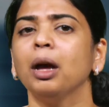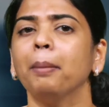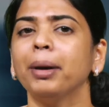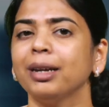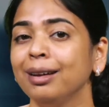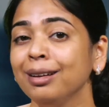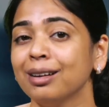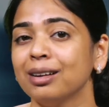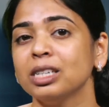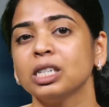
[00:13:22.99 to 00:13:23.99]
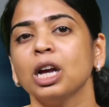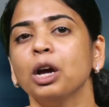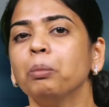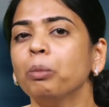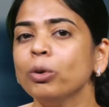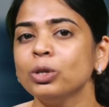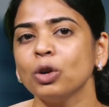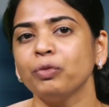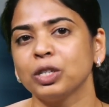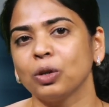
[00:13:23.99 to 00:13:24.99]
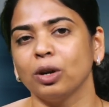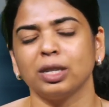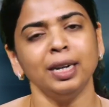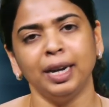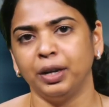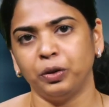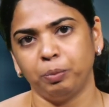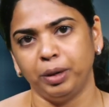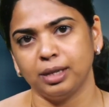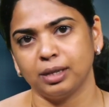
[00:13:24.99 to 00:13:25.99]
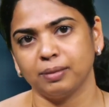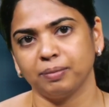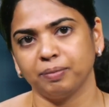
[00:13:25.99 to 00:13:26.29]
but incurs most of its cost in Indian rupees.